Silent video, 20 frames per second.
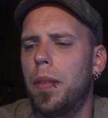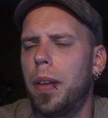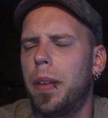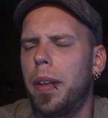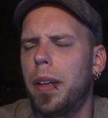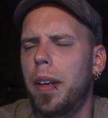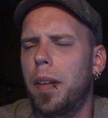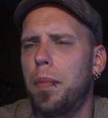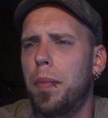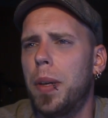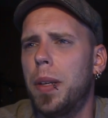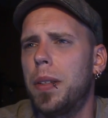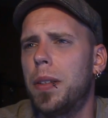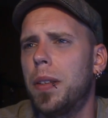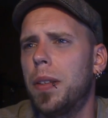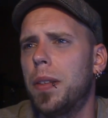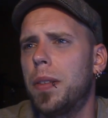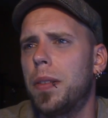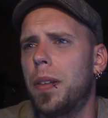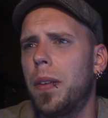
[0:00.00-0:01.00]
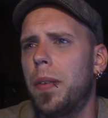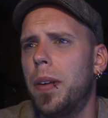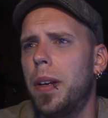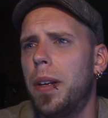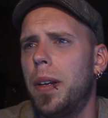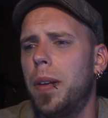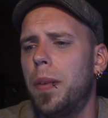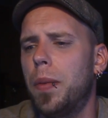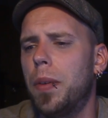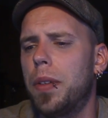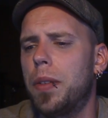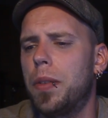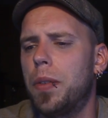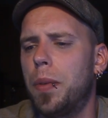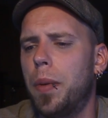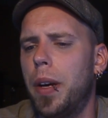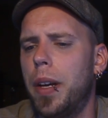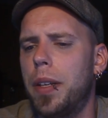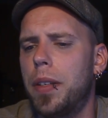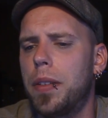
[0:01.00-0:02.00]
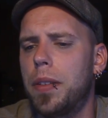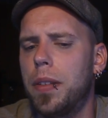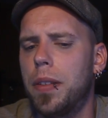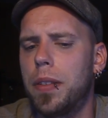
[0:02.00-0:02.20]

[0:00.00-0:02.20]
think I've mentioned this already once or twice,